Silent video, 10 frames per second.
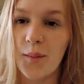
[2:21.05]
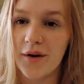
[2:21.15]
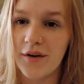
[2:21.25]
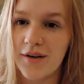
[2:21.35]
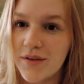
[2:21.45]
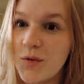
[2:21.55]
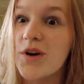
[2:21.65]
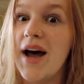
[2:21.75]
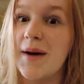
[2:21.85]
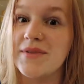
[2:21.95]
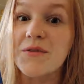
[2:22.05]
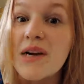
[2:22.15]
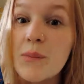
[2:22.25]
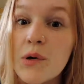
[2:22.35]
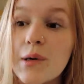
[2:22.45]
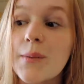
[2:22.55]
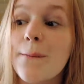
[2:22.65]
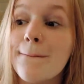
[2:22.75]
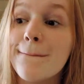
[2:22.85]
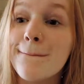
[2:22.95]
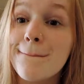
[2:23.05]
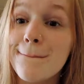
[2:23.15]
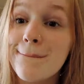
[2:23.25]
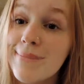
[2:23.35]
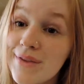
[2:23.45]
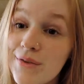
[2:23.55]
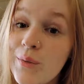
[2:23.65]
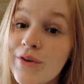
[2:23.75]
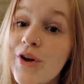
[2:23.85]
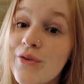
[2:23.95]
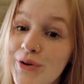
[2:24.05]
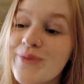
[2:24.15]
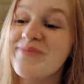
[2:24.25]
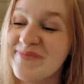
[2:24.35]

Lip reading: Oh my god, if you want an atmospheric book, this is the one to go for.